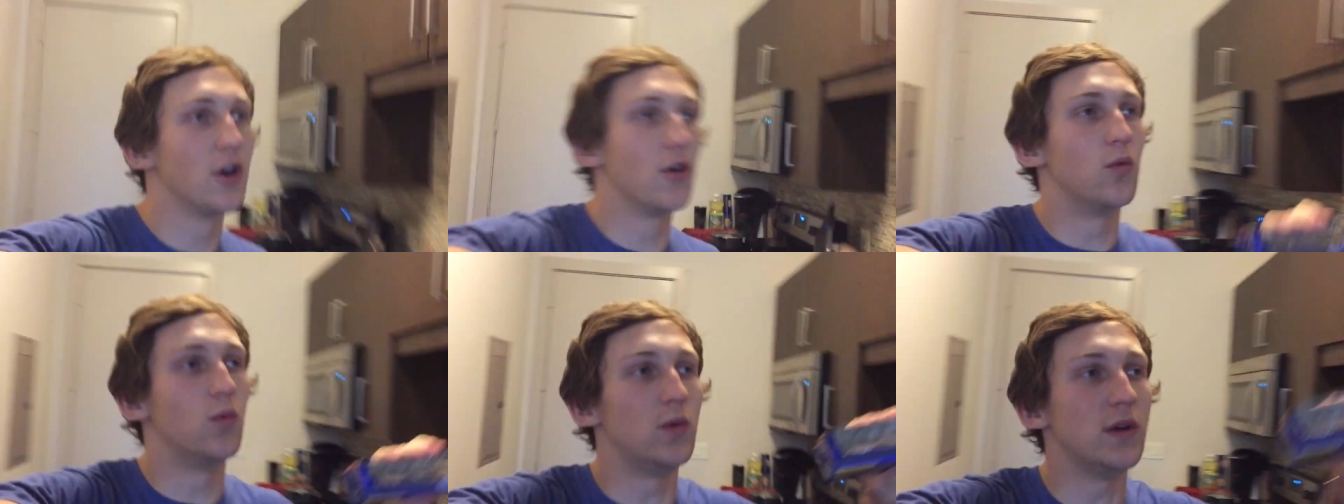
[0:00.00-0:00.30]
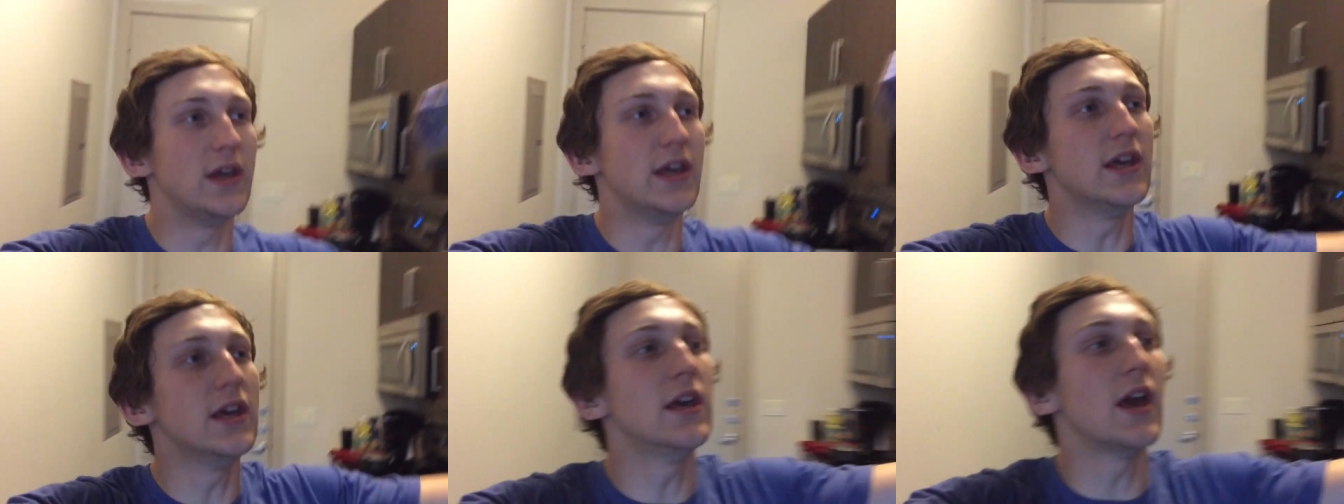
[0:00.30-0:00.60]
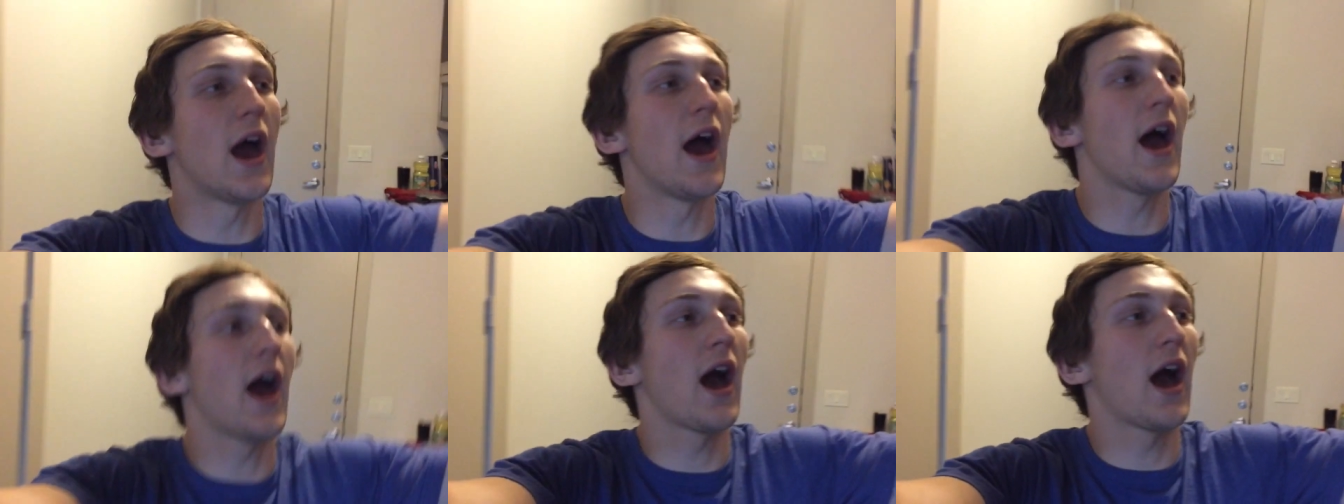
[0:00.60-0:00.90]
We
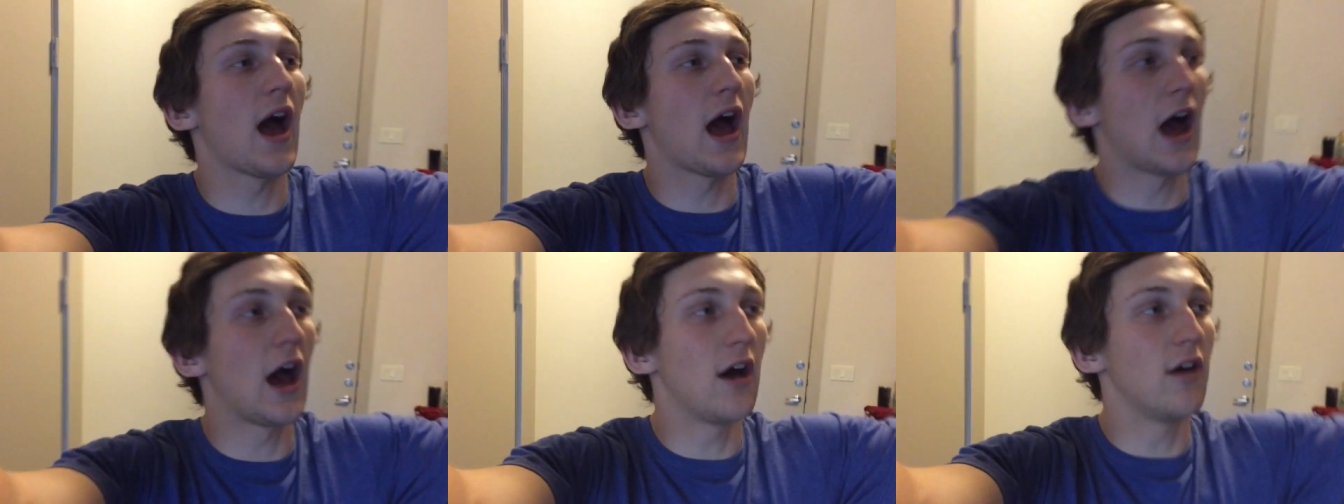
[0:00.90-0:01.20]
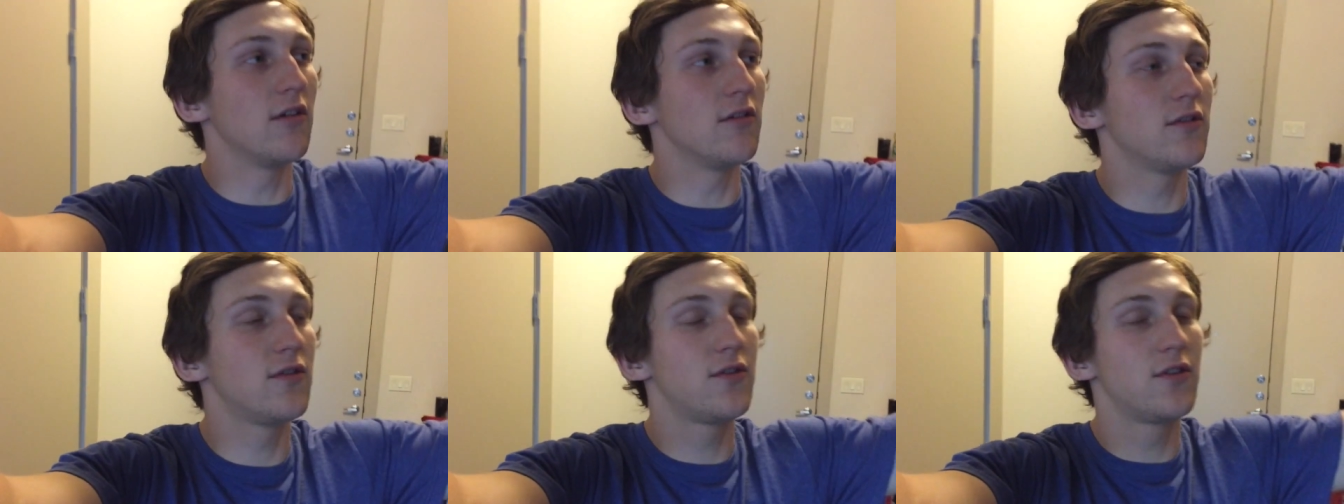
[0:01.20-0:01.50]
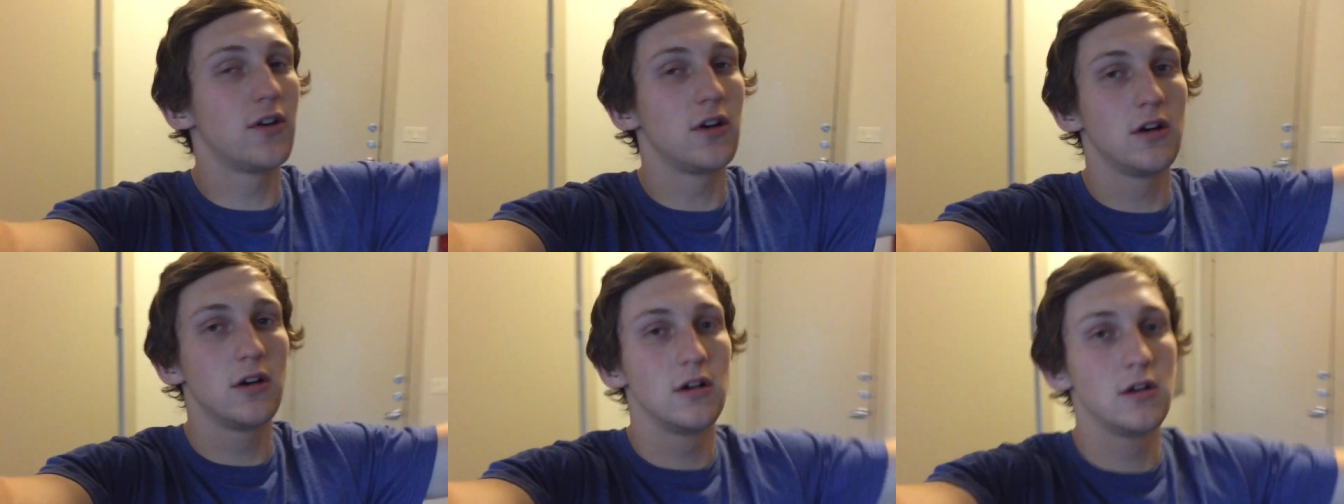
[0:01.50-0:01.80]

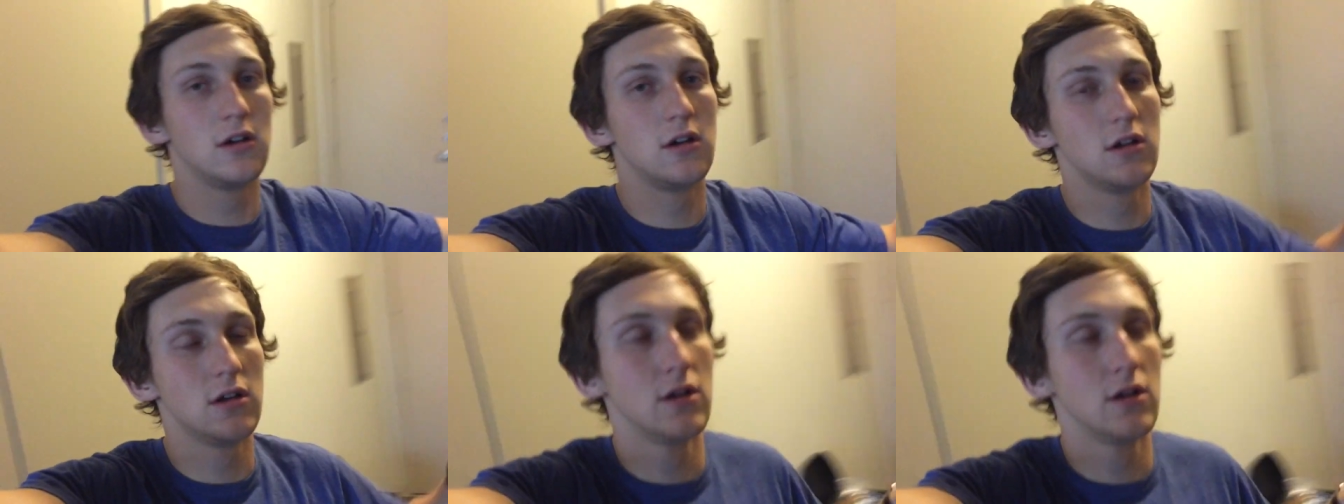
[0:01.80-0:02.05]
have